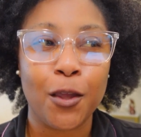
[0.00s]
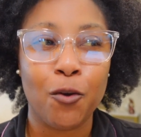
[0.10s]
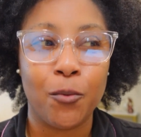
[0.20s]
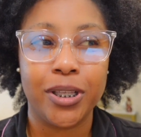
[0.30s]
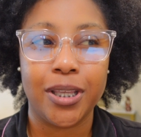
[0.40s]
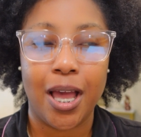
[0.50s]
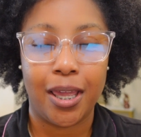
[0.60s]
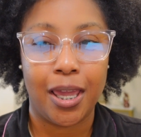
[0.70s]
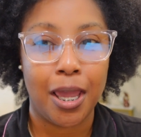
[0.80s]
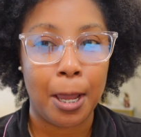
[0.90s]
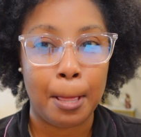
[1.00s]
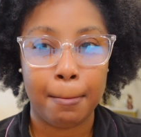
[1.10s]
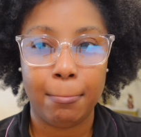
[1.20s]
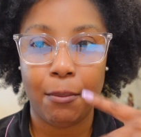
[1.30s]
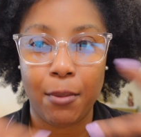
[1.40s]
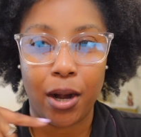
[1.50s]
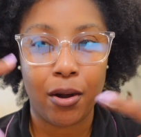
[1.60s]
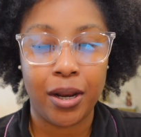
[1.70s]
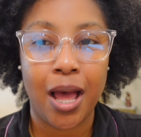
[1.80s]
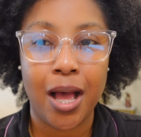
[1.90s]
once I get my
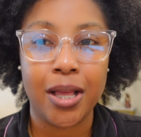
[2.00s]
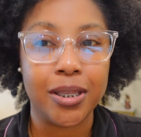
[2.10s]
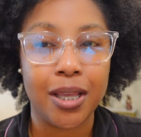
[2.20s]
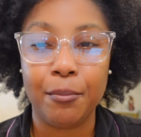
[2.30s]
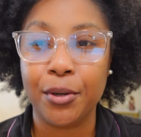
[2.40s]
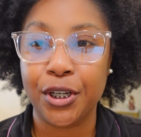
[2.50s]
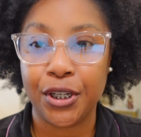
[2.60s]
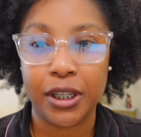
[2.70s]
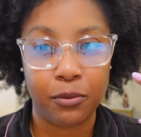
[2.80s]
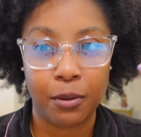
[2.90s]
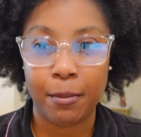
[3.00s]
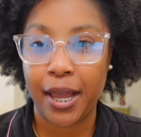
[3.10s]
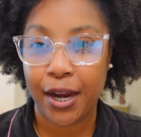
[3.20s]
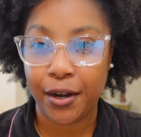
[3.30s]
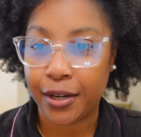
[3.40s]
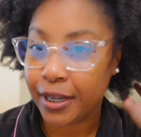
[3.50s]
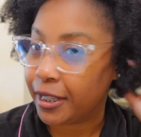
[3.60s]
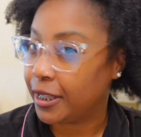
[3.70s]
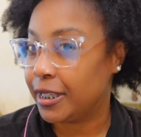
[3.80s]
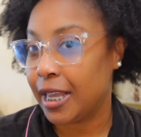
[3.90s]
micro locks, I'm pretty sure this is what my hair,
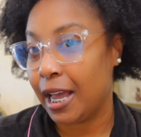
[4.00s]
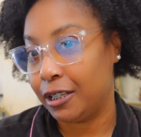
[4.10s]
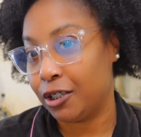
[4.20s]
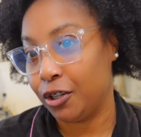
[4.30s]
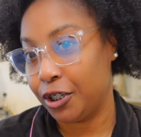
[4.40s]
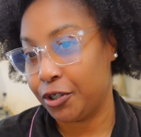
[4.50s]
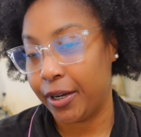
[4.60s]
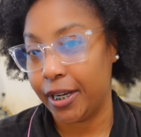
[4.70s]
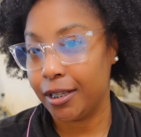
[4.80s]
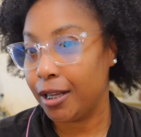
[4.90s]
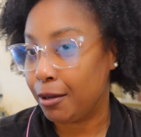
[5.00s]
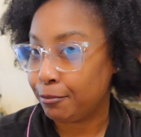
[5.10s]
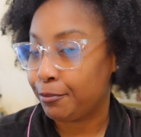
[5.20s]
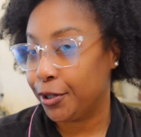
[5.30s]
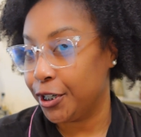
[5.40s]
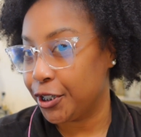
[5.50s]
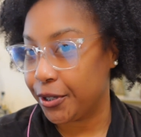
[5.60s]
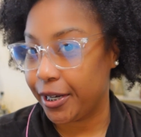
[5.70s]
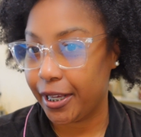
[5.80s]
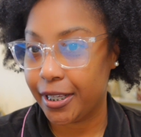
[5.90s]
this is how it's gonna shrink. I'm pretty sure
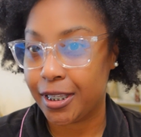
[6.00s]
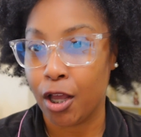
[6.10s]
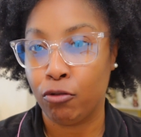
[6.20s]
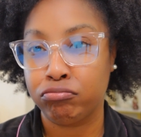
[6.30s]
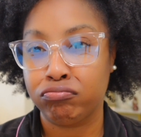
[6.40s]
it is, so.